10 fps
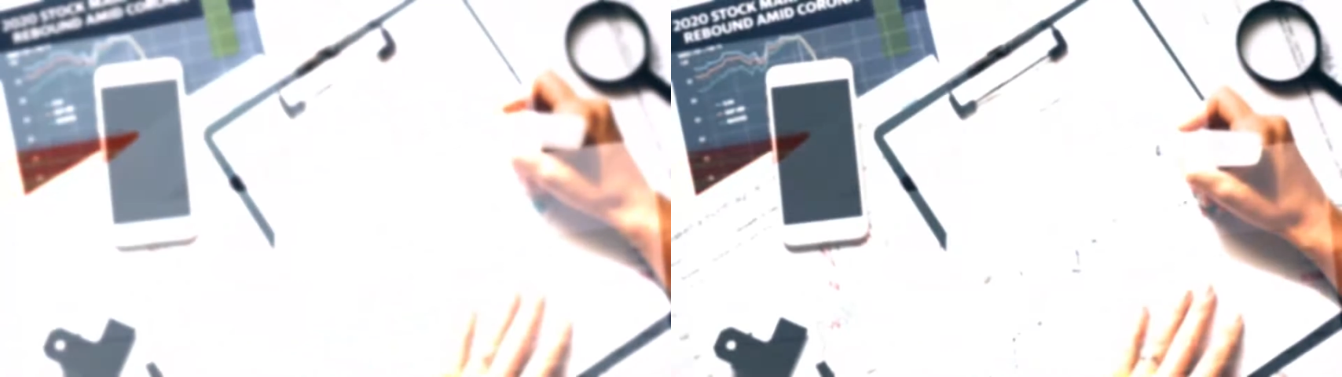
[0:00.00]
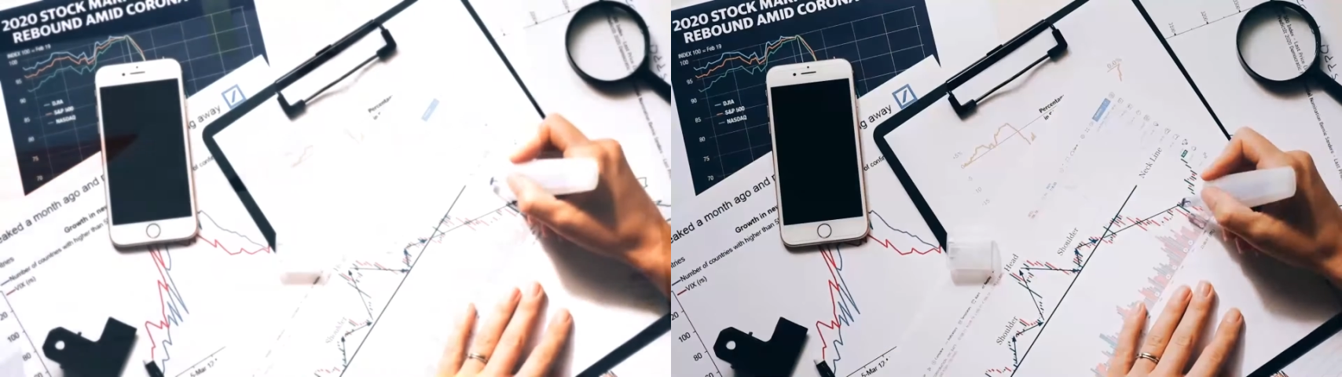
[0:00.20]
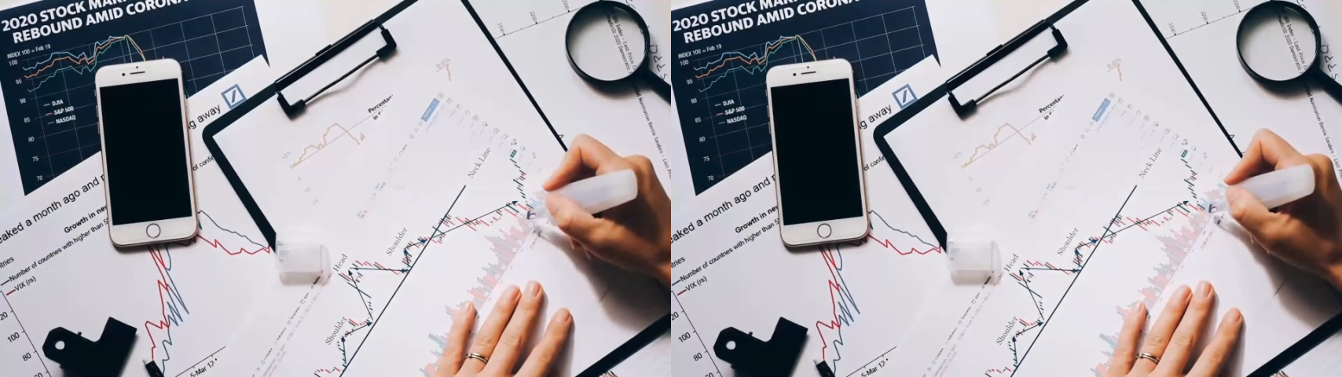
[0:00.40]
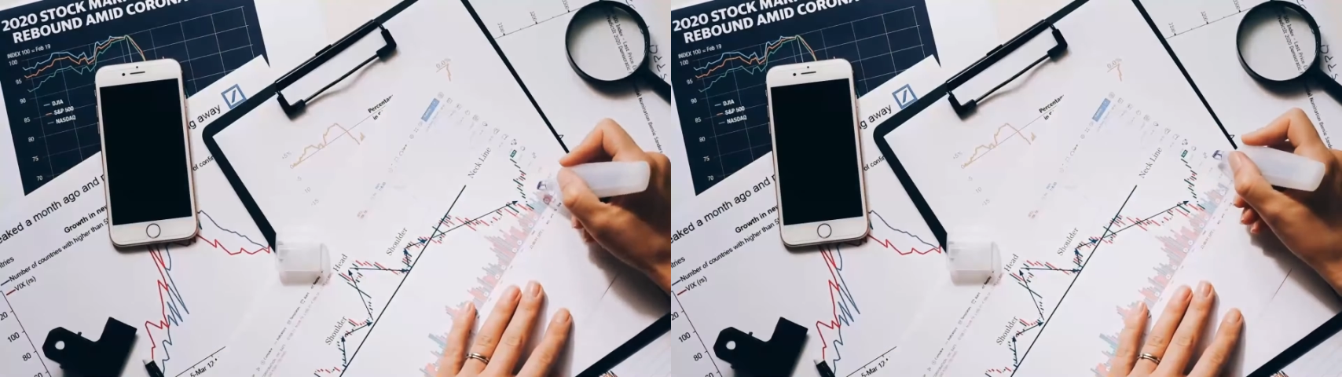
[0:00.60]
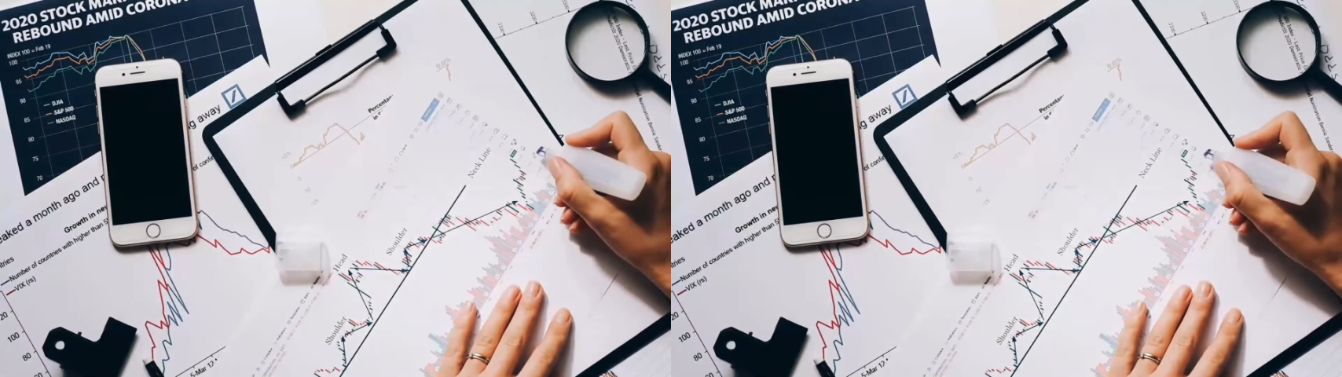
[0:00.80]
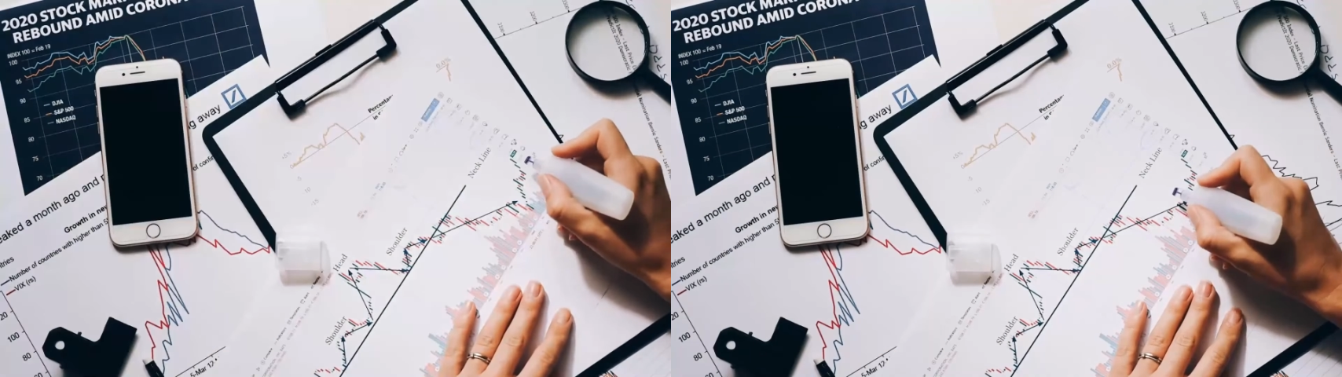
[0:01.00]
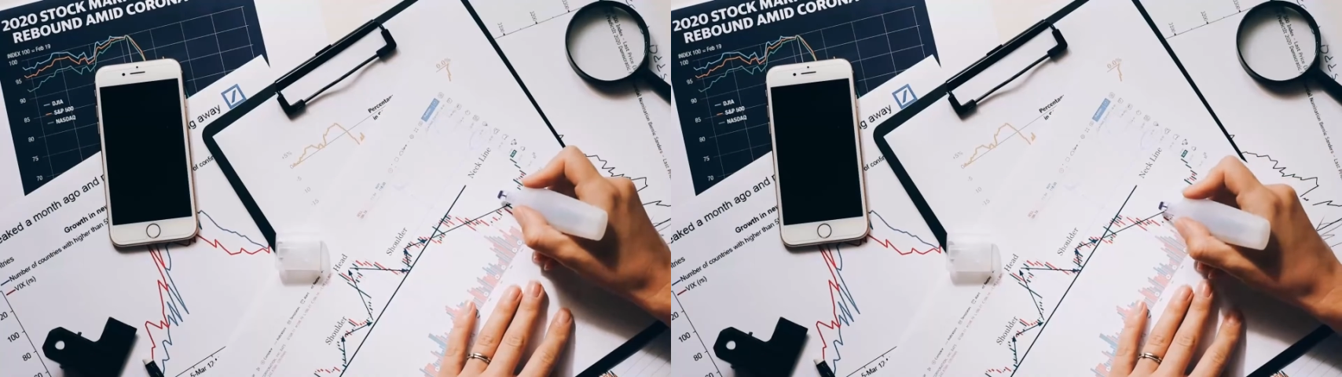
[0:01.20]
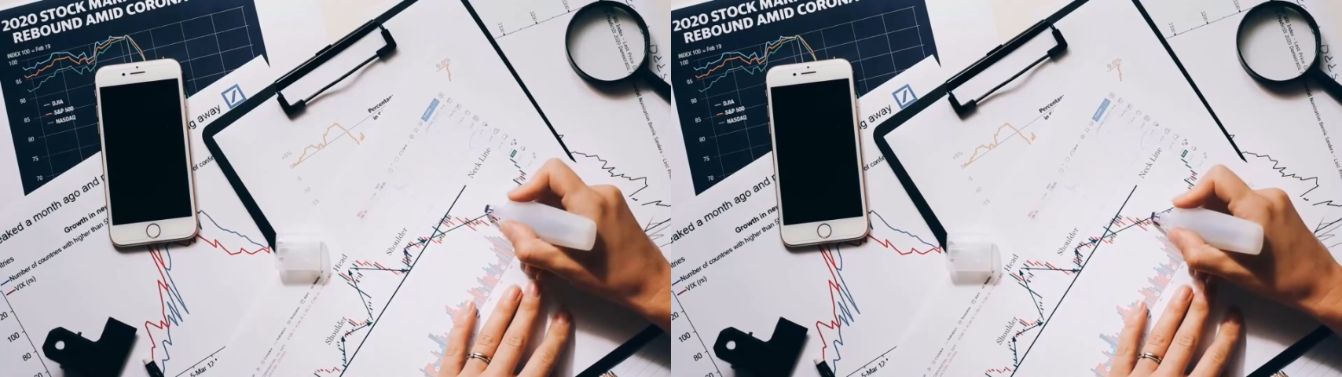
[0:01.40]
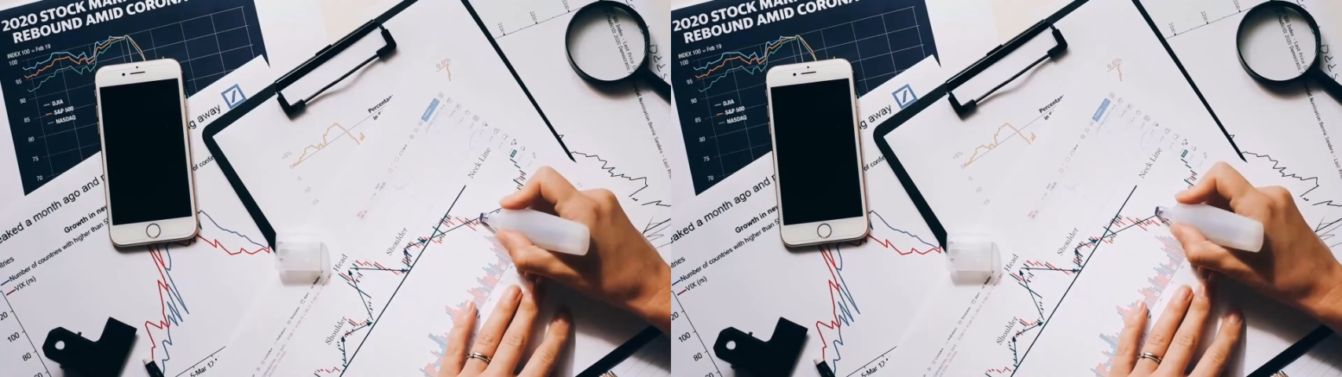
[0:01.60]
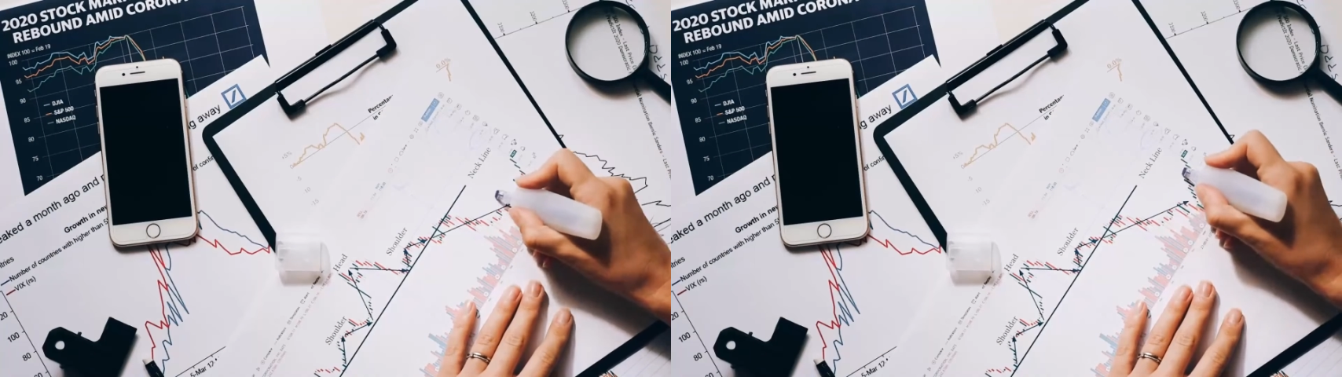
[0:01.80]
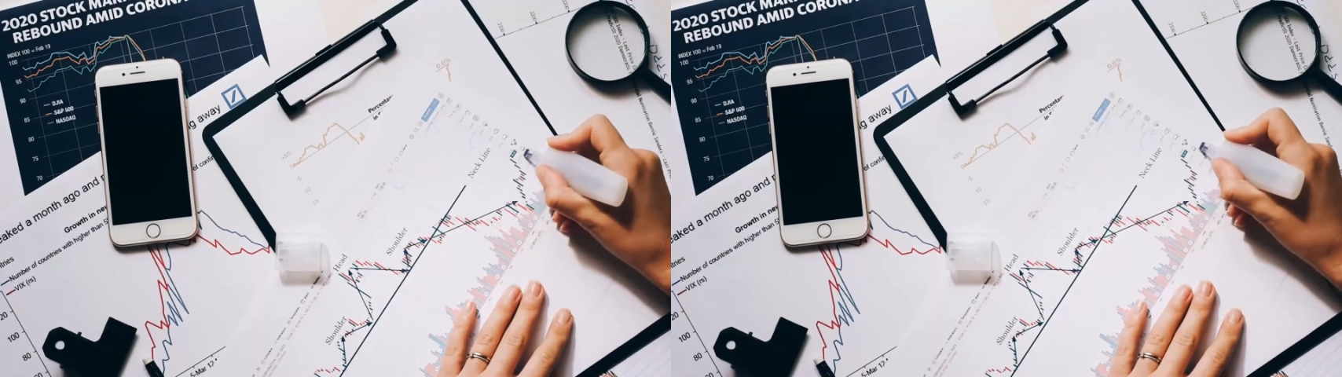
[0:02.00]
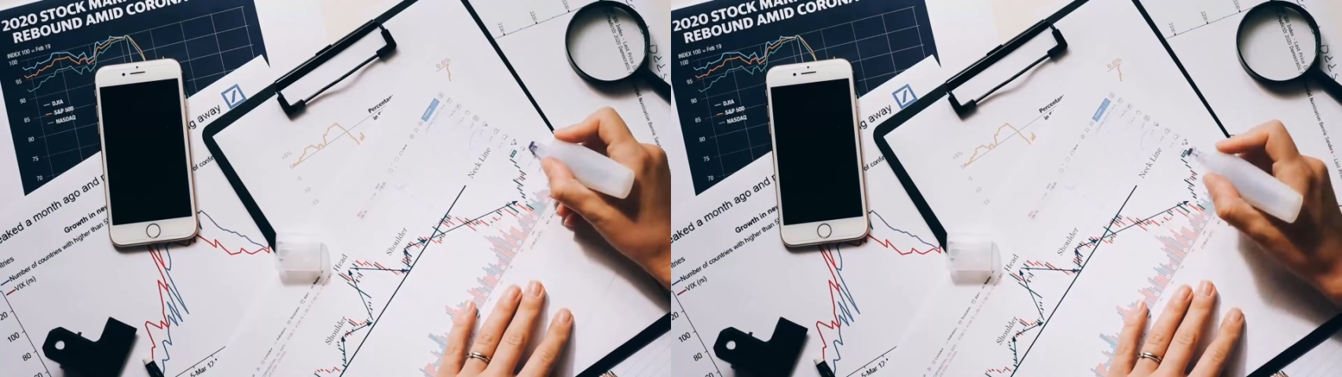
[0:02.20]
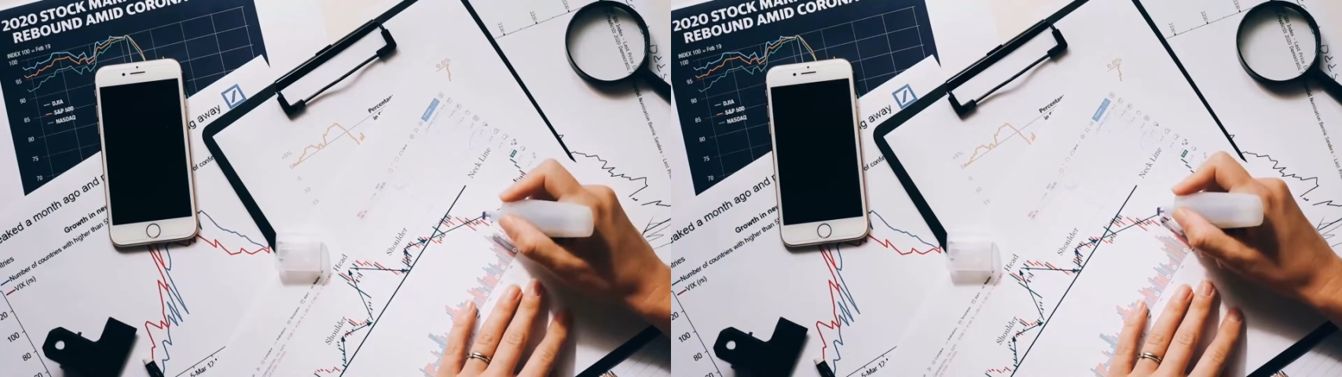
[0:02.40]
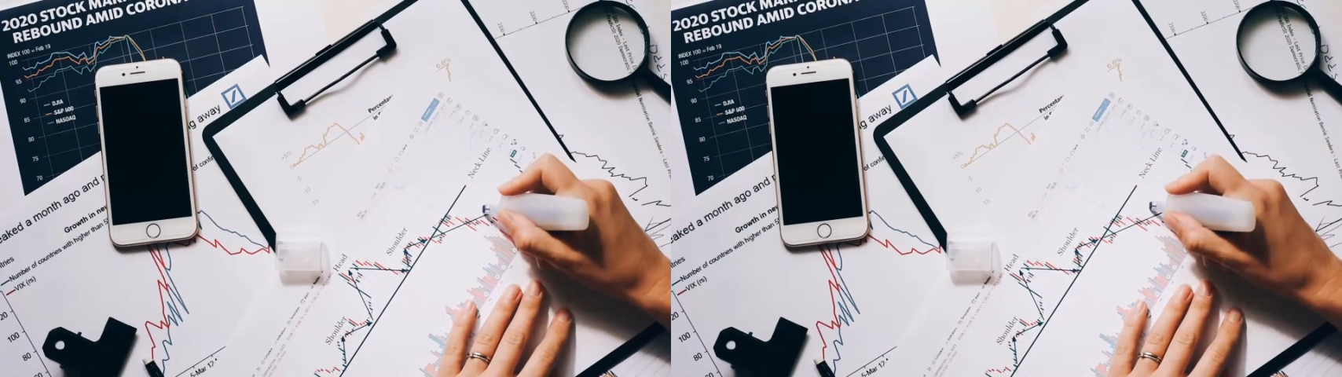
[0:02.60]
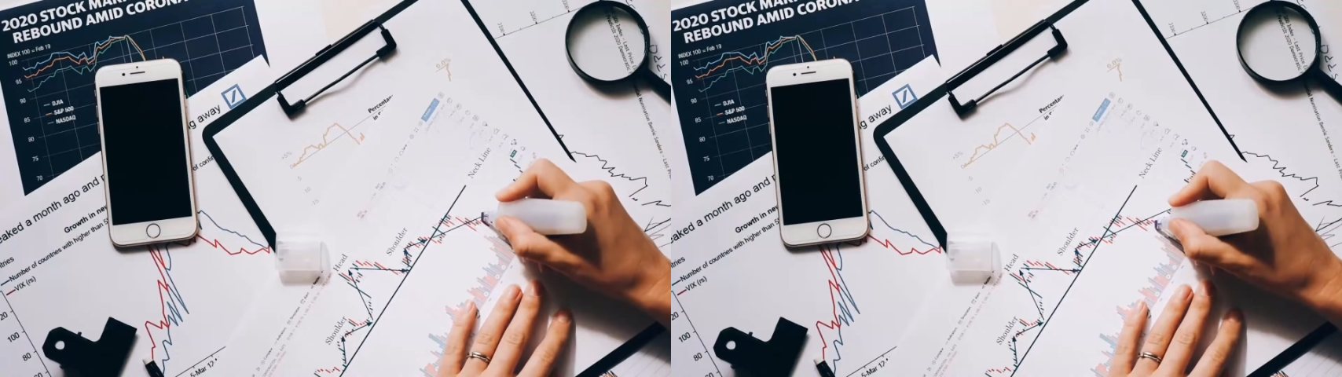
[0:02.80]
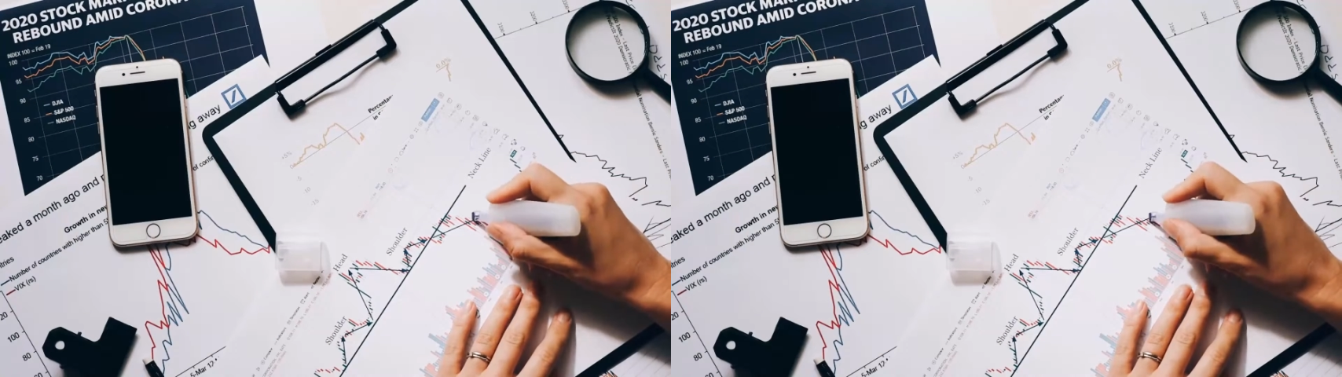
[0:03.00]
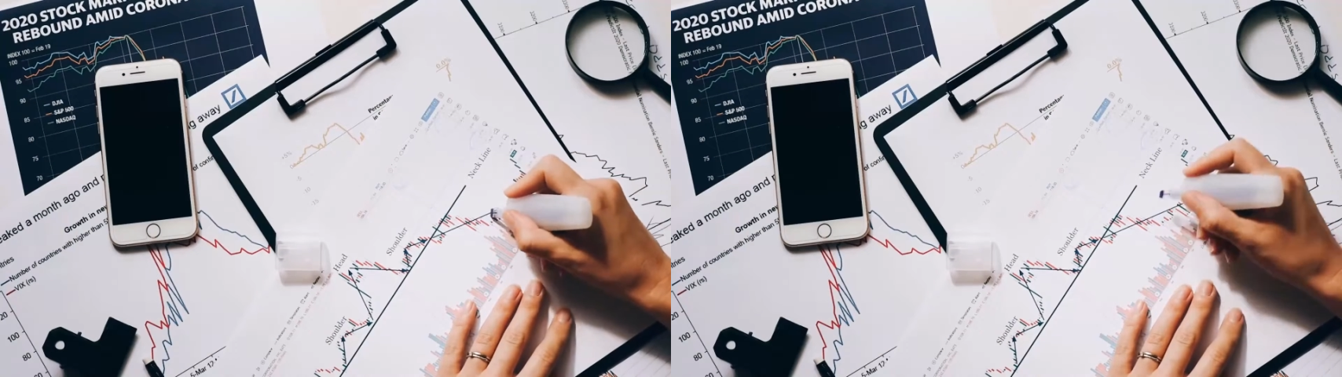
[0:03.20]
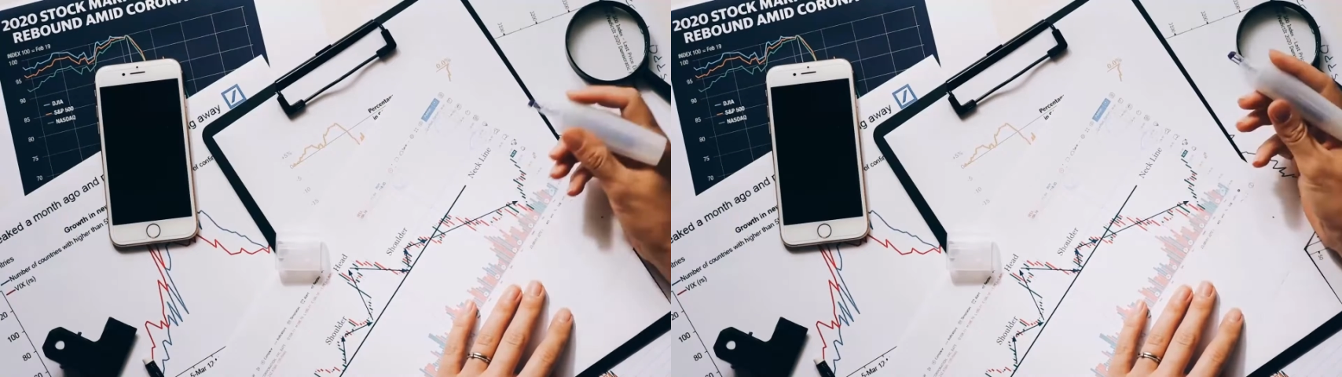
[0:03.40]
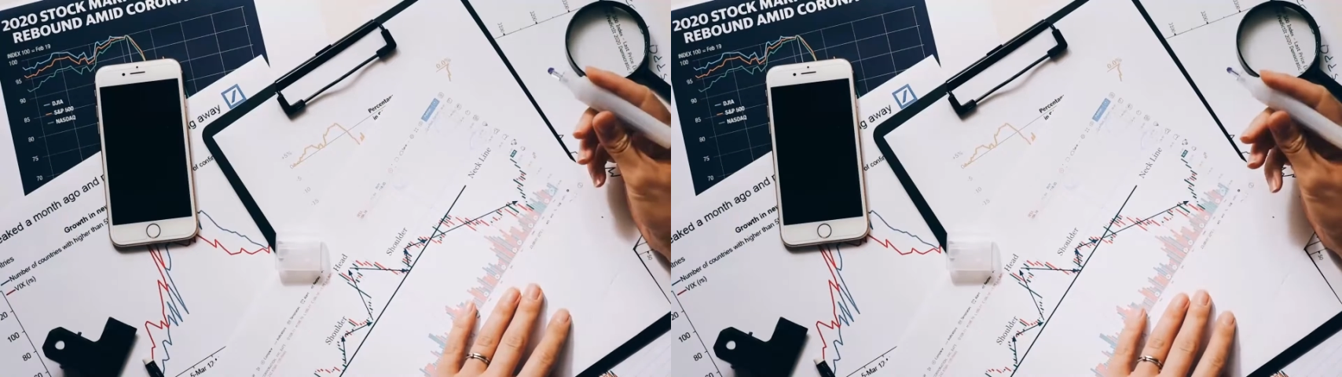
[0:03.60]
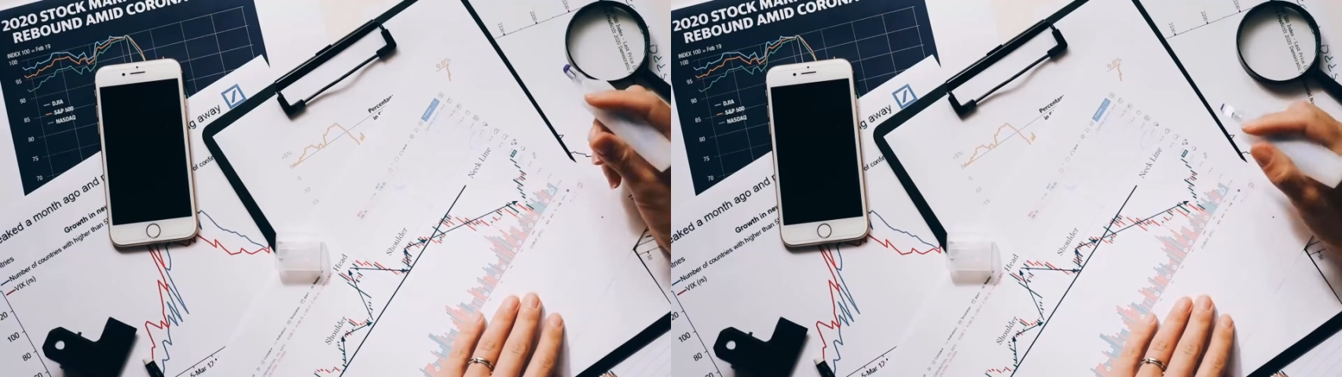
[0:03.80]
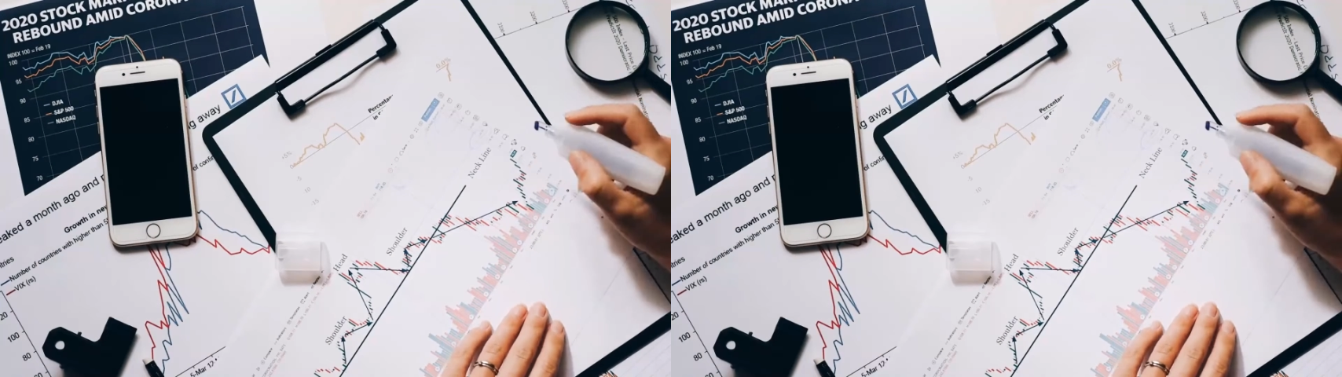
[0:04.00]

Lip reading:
[unreadable: no face in view]